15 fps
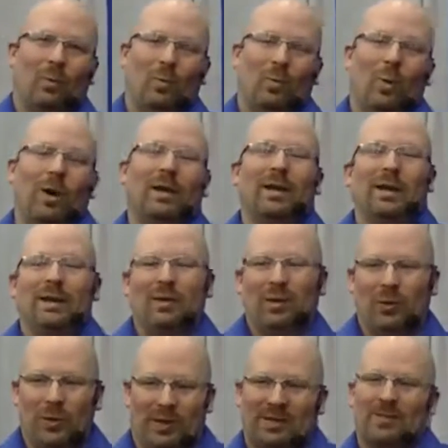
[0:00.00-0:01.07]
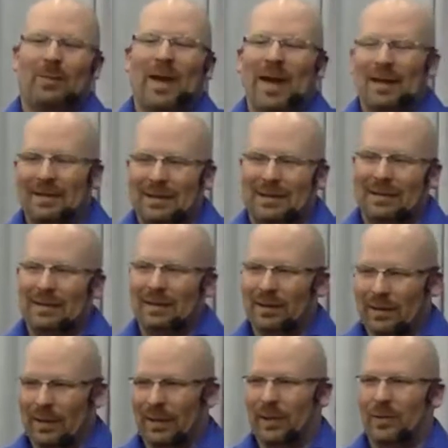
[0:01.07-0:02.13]
what can you expect
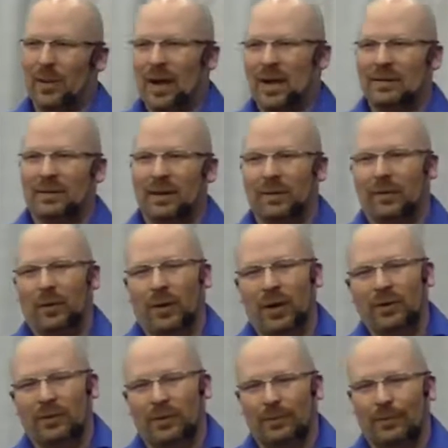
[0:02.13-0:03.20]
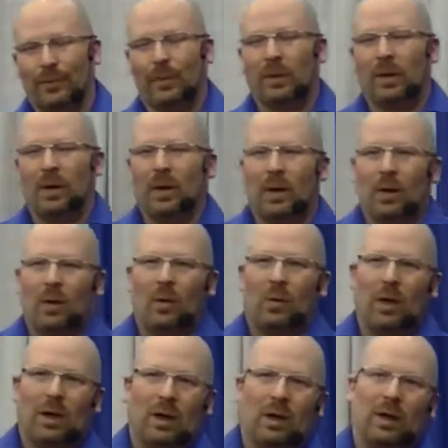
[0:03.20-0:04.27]
in a past life regression?
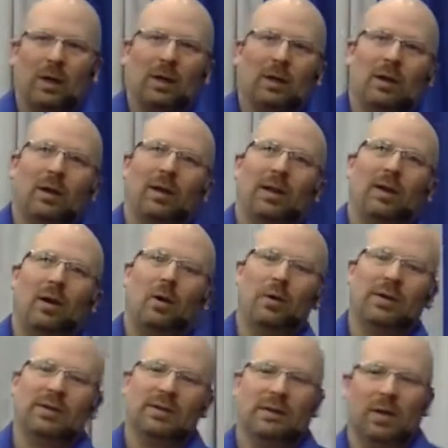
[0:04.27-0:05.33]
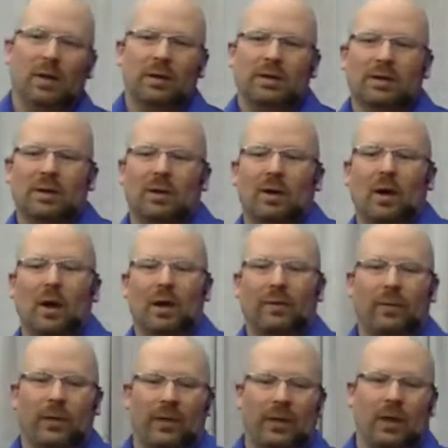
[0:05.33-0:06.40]
Well, it always starts off
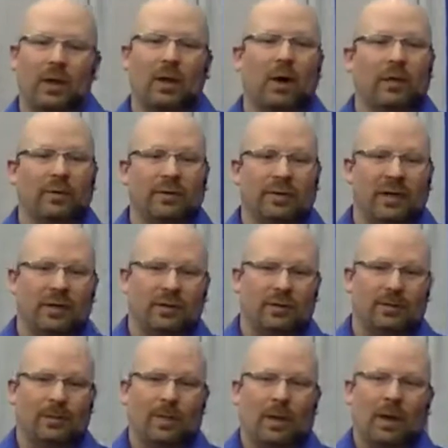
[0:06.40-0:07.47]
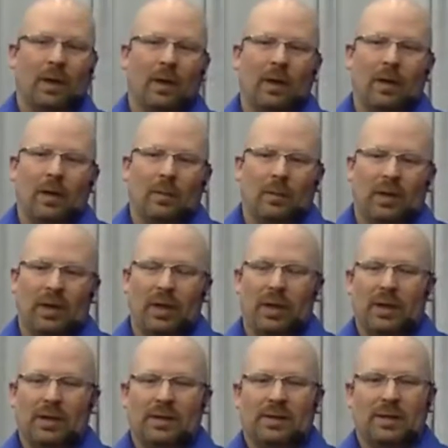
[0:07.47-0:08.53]
with a conversation
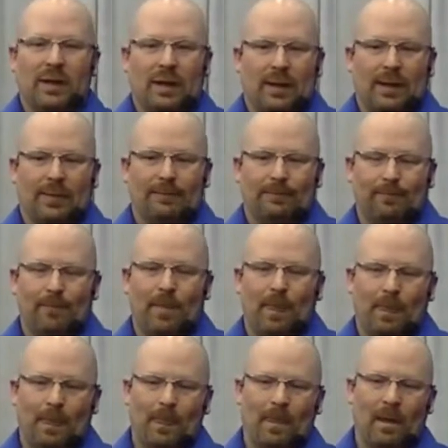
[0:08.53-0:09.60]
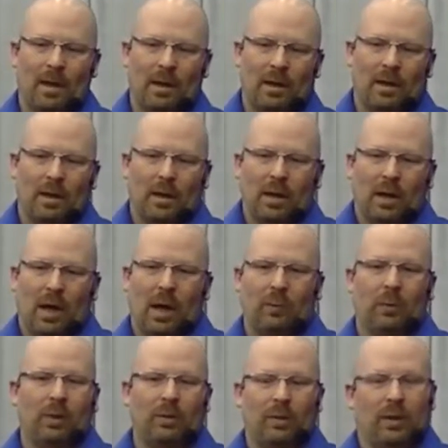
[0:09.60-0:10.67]
because I
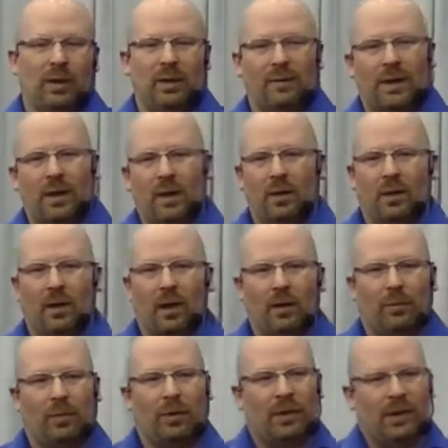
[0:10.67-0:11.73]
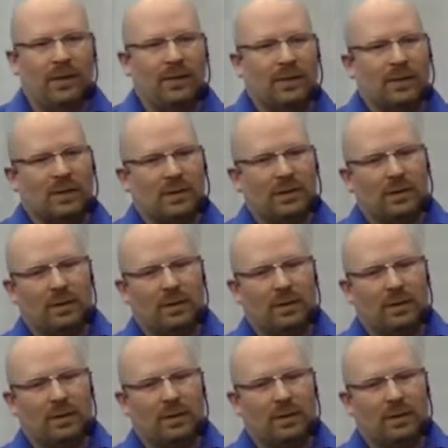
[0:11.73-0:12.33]
really believe that our beliefs